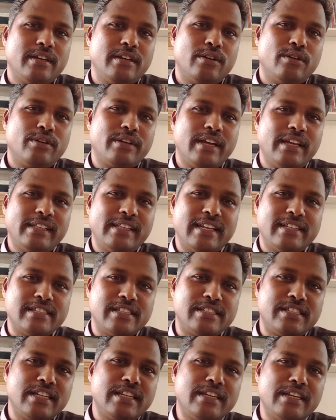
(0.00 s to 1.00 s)
Okay? There is a
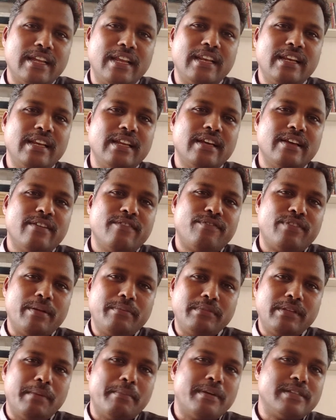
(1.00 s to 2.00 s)
signal
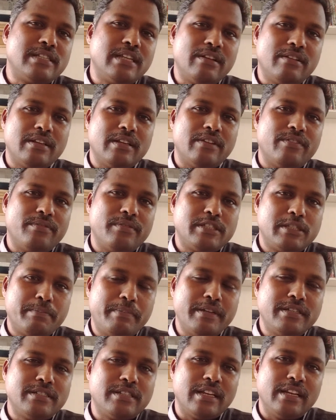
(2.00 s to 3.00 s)
from the muscle
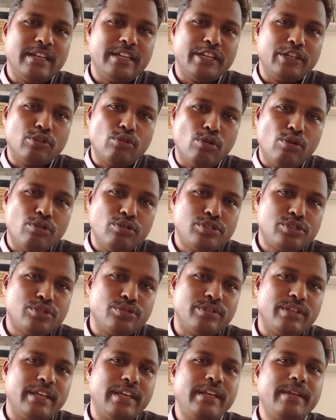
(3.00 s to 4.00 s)
spindle. It goes
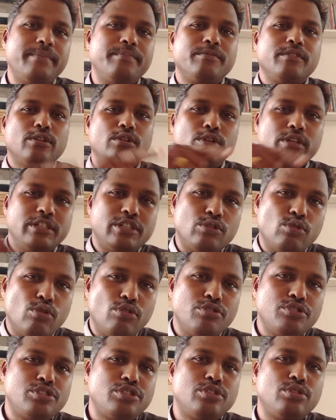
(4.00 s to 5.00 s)

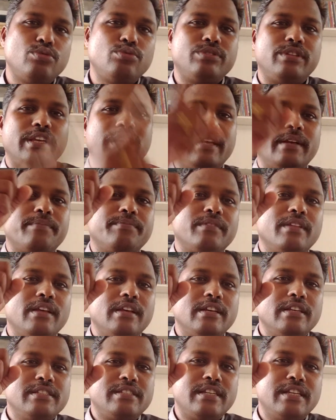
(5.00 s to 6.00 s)
through the
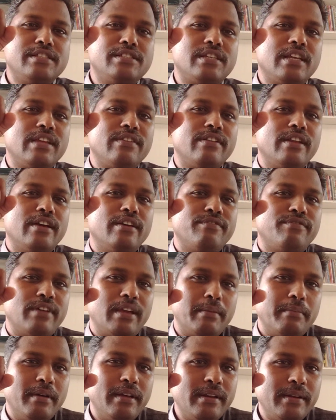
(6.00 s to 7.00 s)
sensory nerve
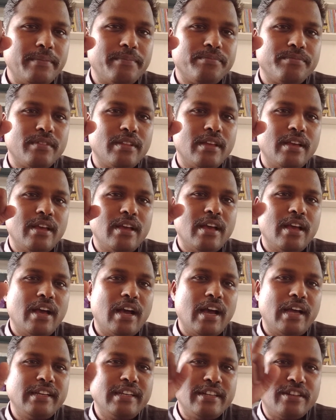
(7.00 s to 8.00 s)
fiber
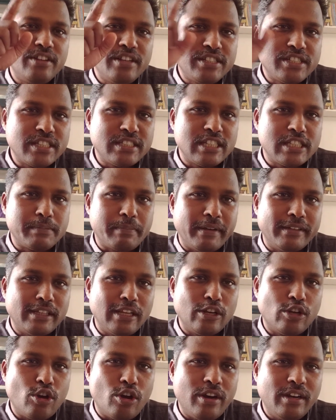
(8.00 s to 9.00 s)
and it reaches the
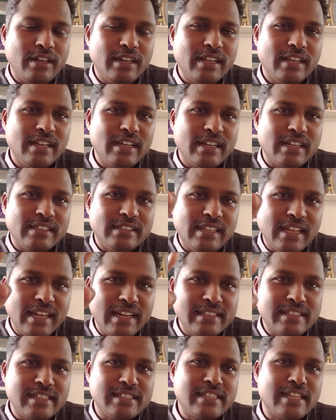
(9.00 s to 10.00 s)
spinal cord. There
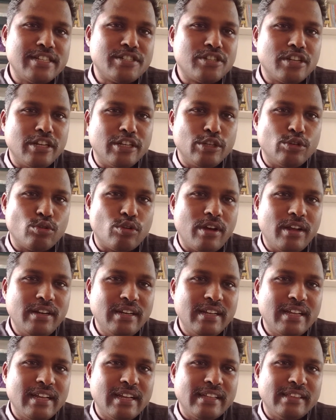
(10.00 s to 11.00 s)
is a central
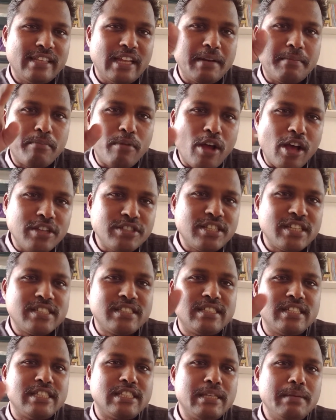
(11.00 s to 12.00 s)
neuron that processes
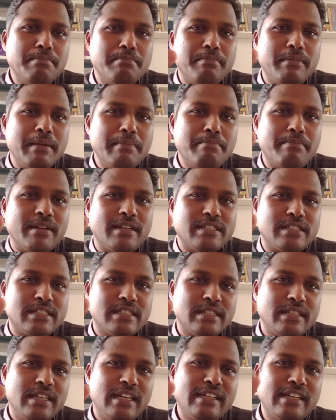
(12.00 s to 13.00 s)
the
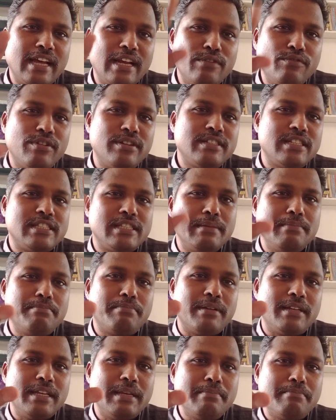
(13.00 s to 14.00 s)
impulse. It converts
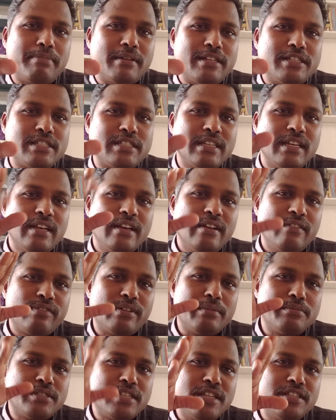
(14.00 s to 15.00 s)
the impulse
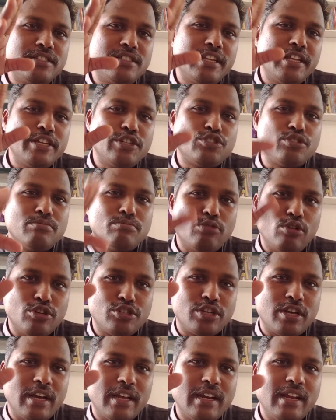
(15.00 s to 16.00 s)
from sensory to
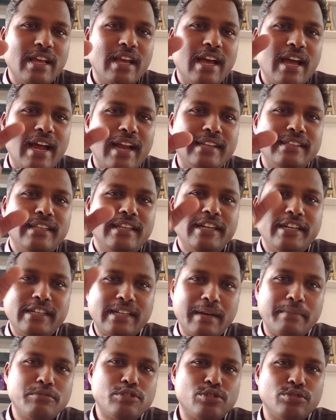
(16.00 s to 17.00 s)
motor, and then it
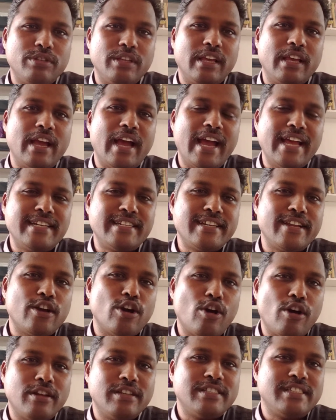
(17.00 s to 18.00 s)
comes to the anterior
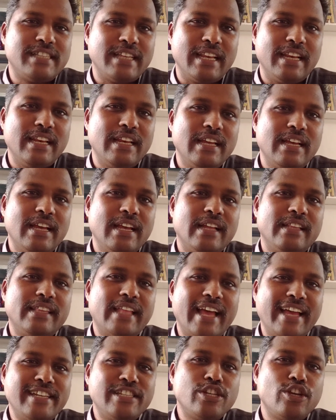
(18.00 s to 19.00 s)
horn cell.
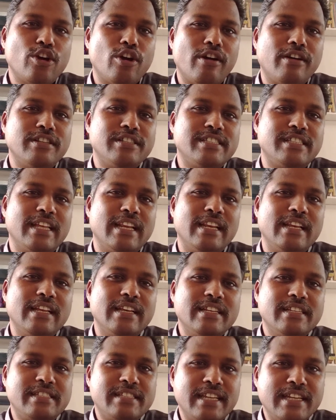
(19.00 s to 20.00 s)
The anterior horn cell
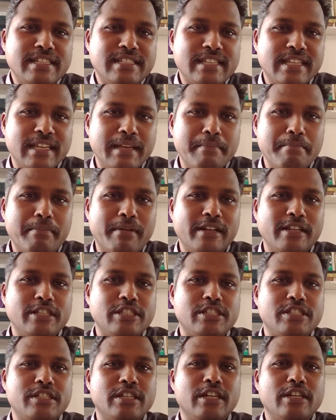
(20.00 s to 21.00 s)
sends the
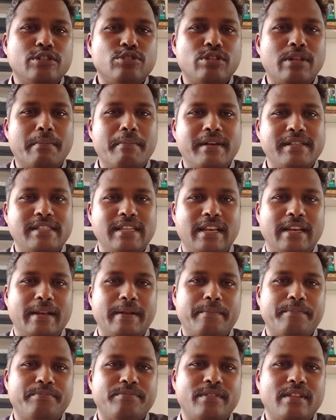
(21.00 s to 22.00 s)
impulse to the muscle
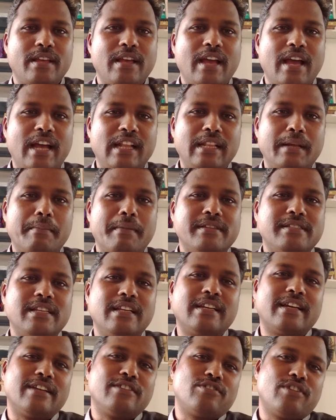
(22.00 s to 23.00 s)
and the
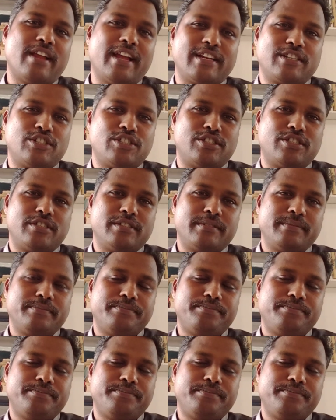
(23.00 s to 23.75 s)
muscle contracts.